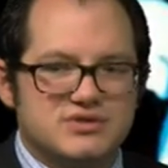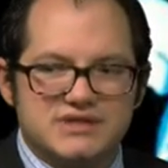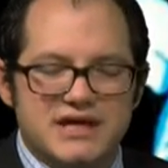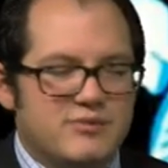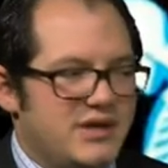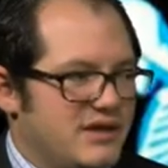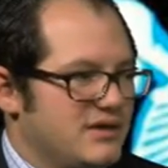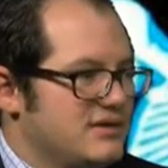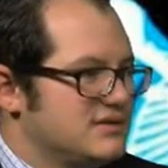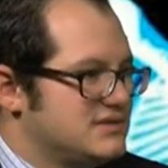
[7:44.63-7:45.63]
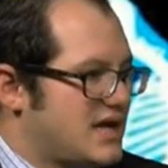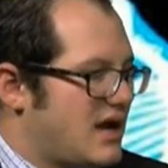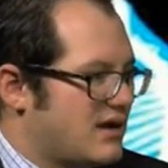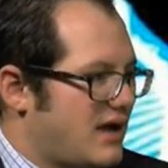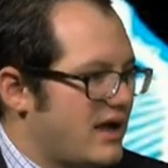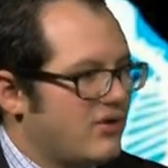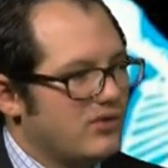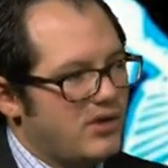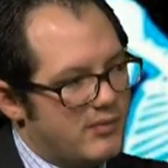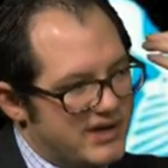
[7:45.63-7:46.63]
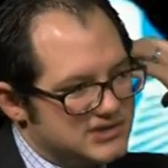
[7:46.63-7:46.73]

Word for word: will say to me, Doc, I hold all my